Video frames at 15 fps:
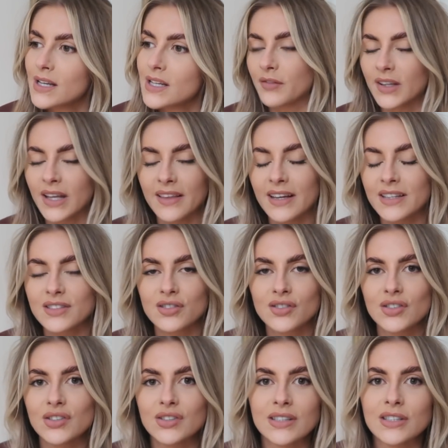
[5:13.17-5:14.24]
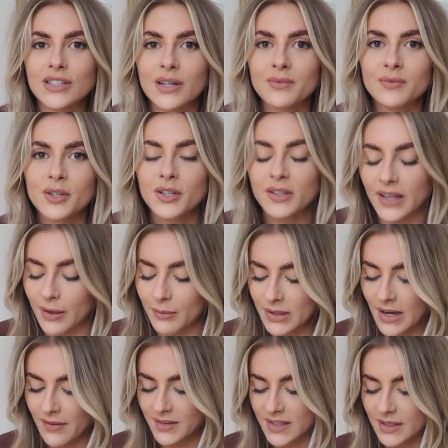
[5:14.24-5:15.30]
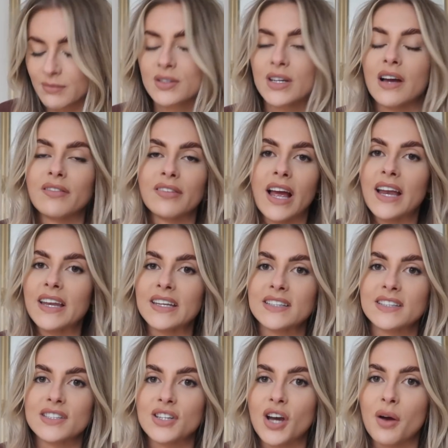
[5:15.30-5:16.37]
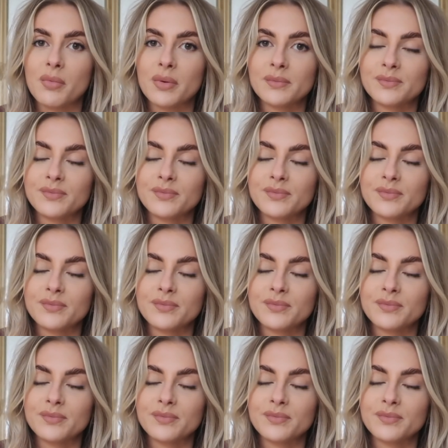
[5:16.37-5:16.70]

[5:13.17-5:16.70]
I feel like that's just us in general, like we never seem to have like an easy job